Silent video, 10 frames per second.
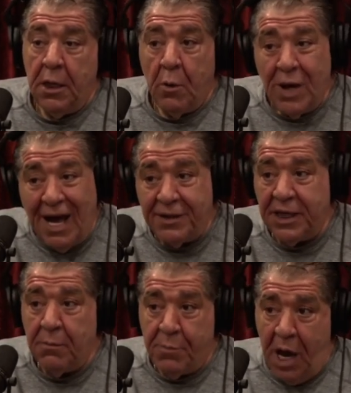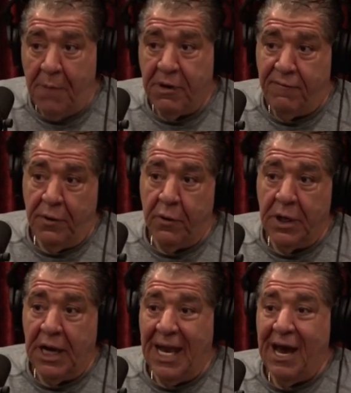Without the embalming fluid.
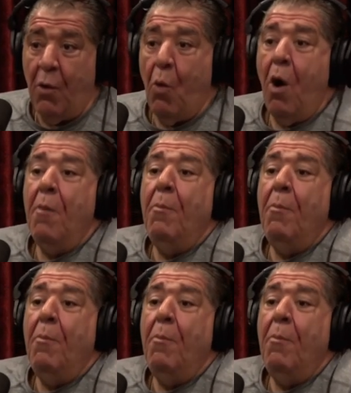And at one